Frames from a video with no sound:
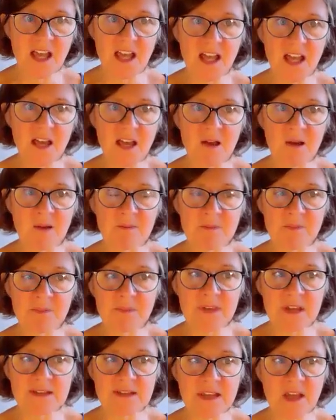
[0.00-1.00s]

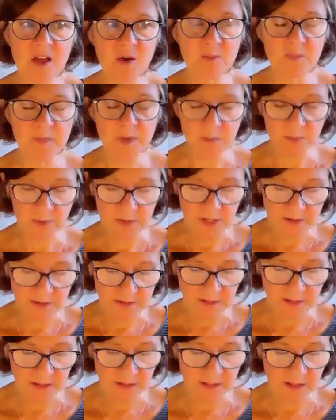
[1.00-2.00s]
does help people, I
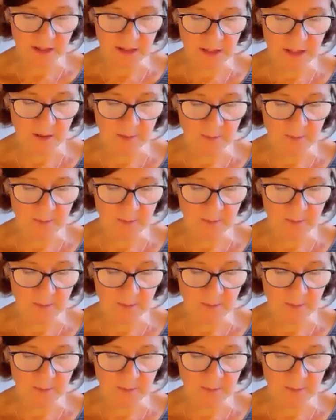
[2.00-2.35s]
think,